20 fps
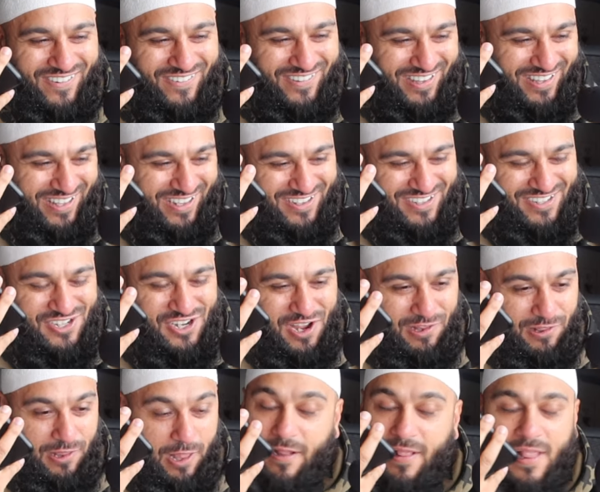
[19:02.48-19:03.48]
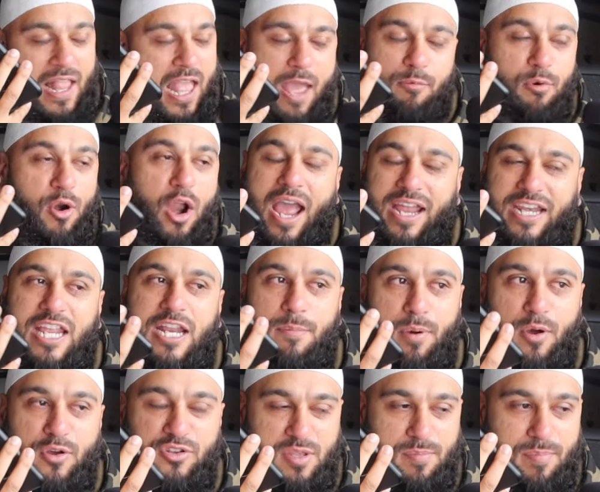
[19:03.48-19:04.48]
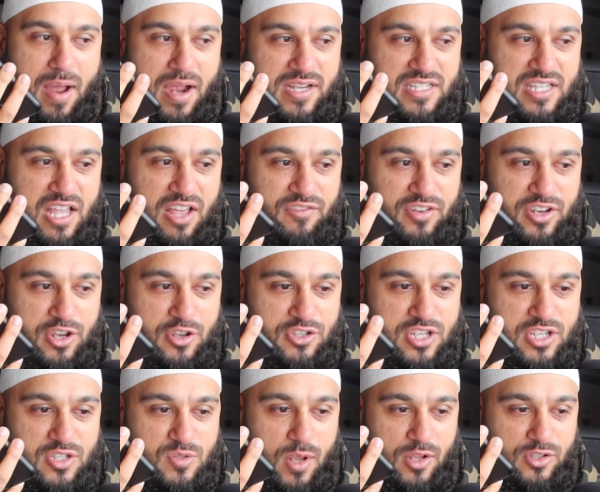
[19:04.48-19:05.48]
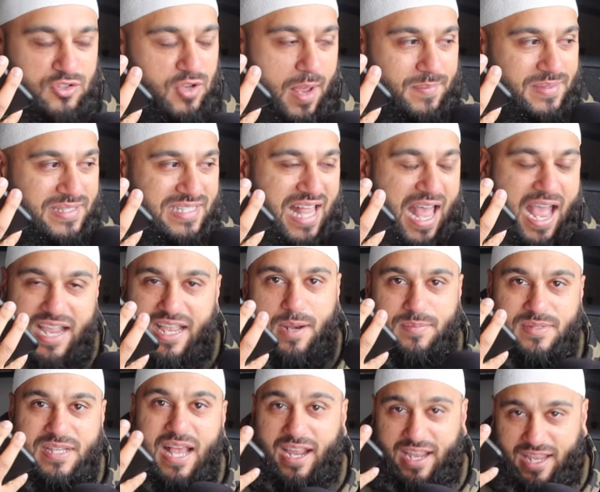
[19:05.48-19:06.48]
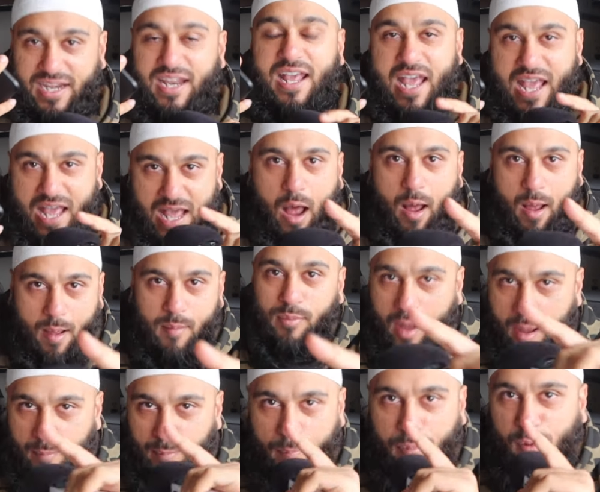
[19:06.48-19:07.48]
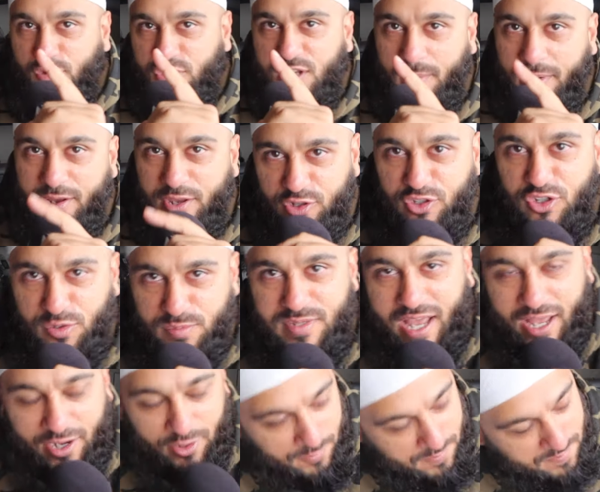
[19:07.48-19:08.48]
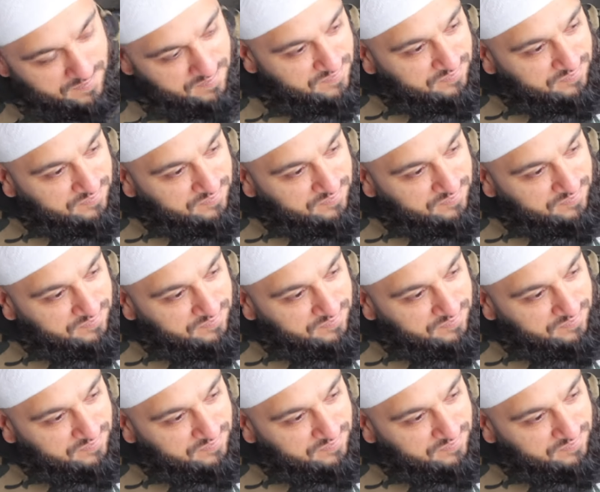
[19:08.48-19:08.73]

over there, inshallah. And bro, I need to post the Pakistan videos as well too. I'm slacking. I'm slacking. I'm, I'm gonna post on my YouTube channel.